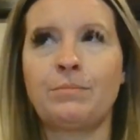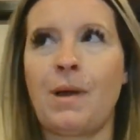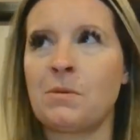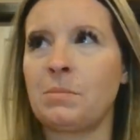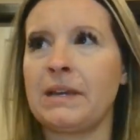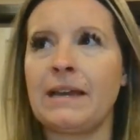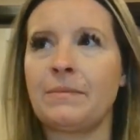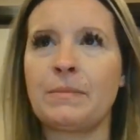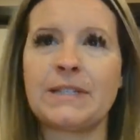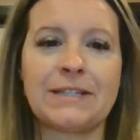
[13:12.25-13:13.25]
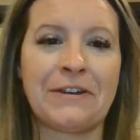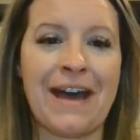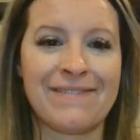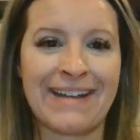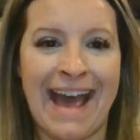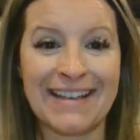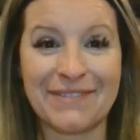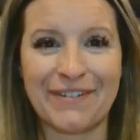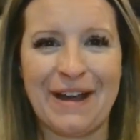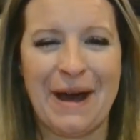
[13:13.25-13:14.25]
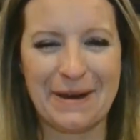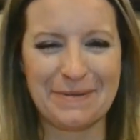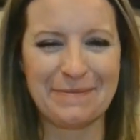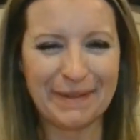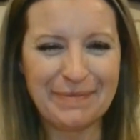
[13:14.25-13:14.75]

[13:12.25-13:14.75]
probably still haven't asked for help.